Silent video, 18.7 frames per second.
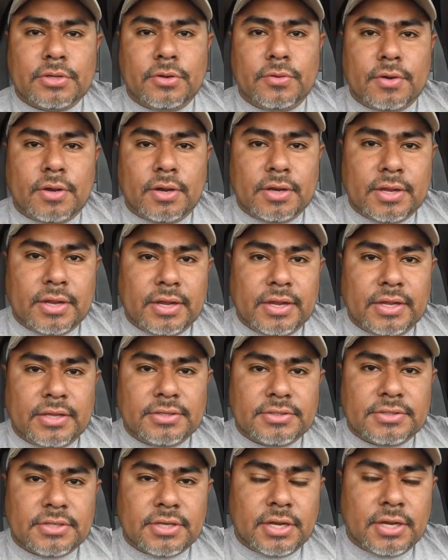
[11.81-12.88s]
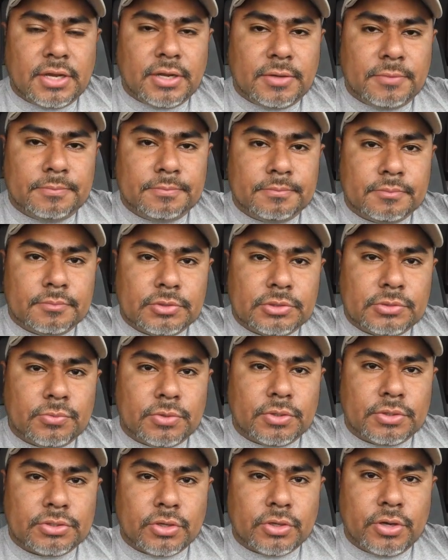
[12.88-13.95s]
going on, guys? Just
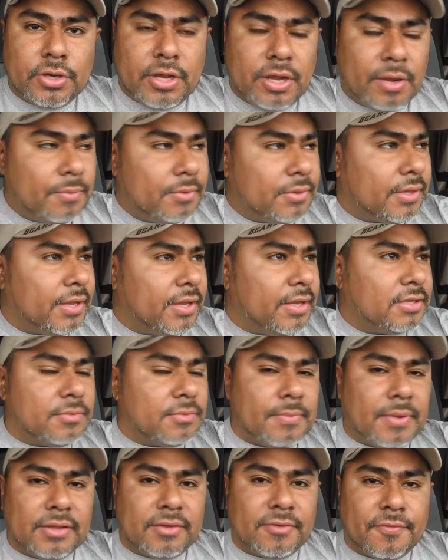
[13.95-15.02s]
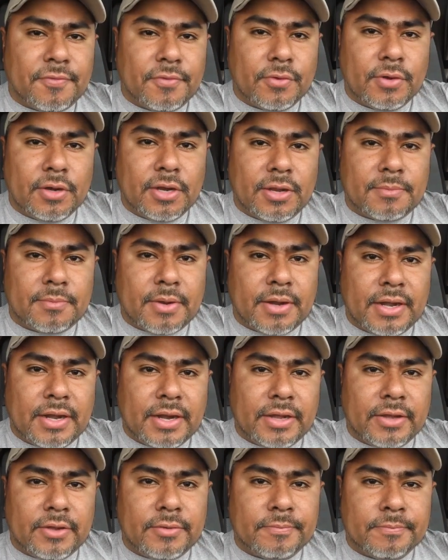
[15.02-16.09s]
want to show you a couple things. I'm about to fuel up right
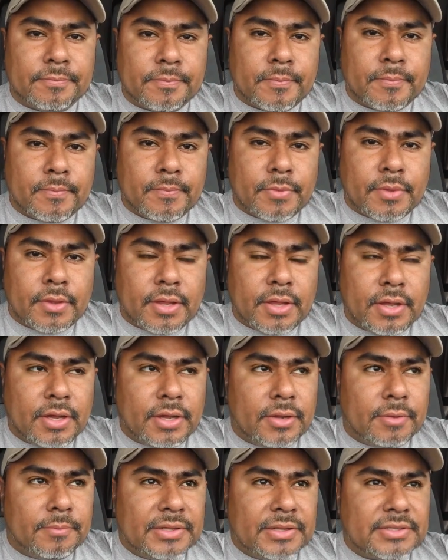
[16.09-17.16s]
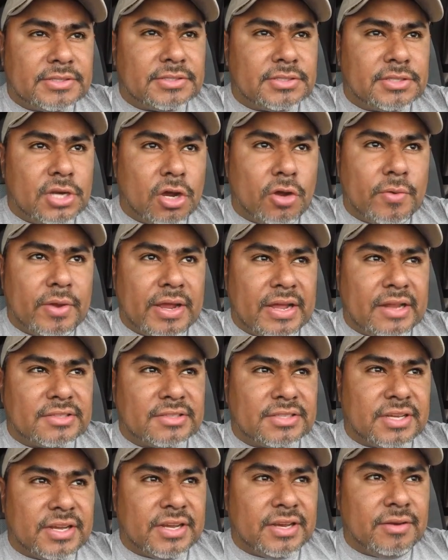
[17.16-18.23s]
now. It's snowing
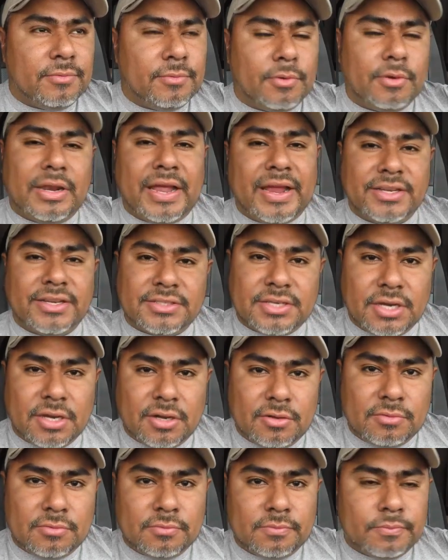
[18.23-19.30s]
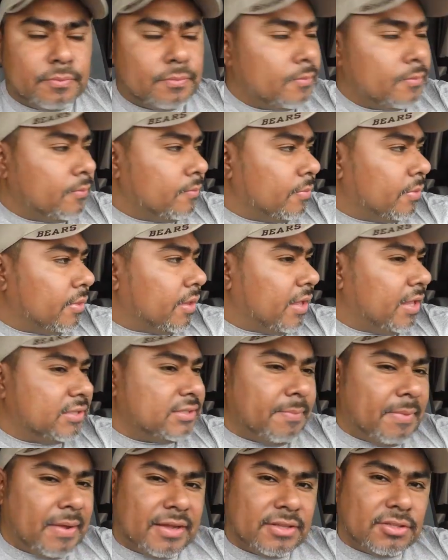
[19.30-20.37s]
outside, well, light snow. It's
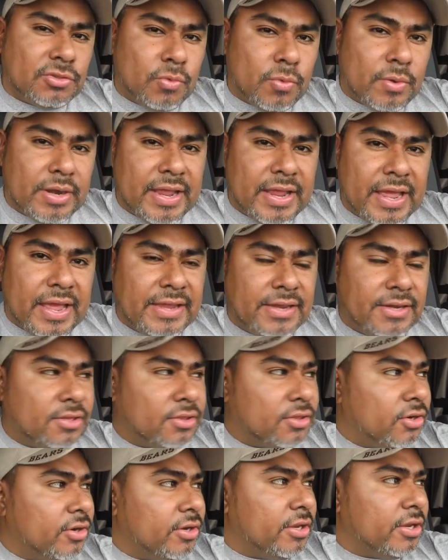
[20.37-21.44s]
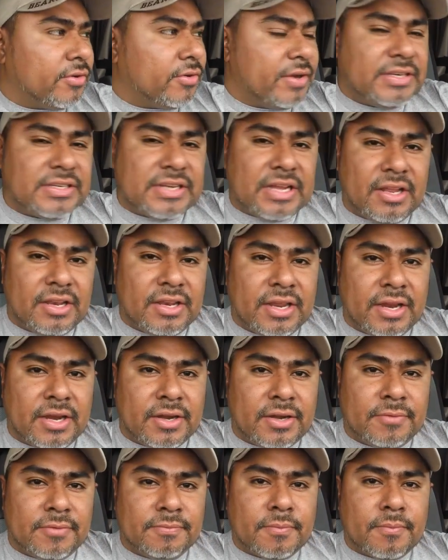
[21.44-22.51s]
about 28 to 30 degrees out
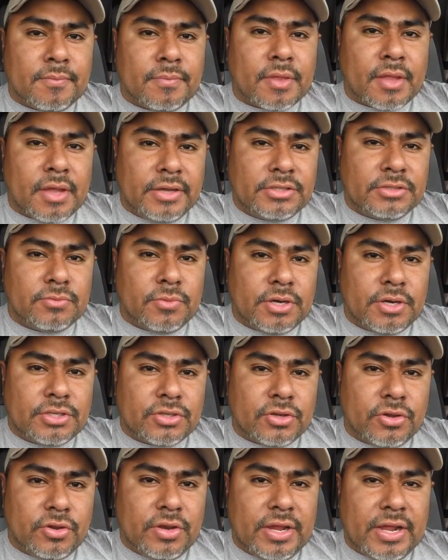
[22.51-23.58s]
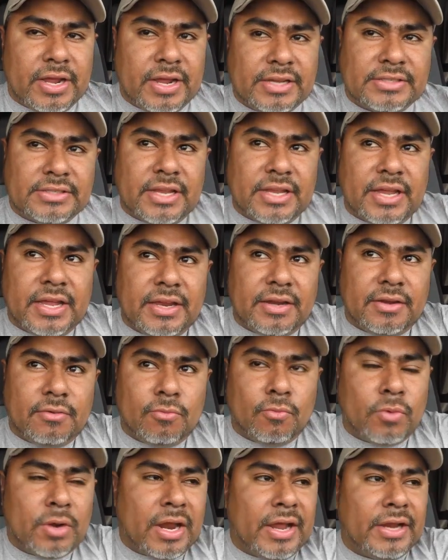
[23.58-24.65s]
there. I just want to show you guys that
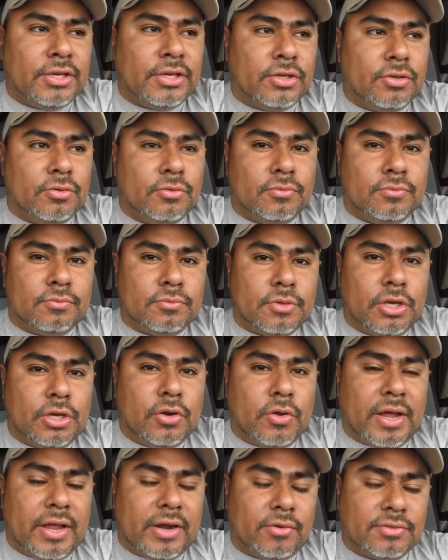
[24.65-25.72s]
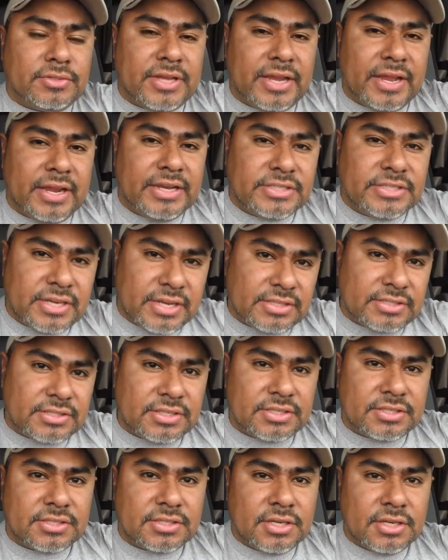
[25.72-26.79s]
what I do, I don't take any
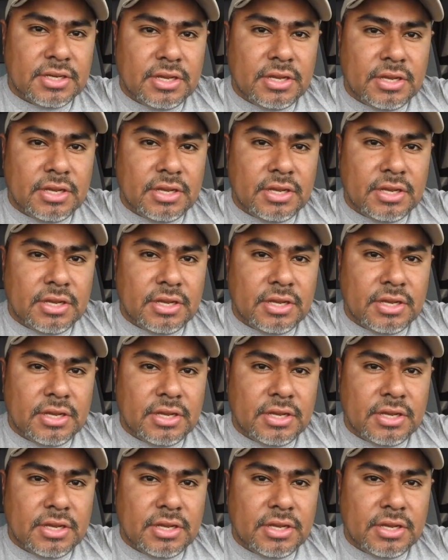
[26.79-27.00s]
chances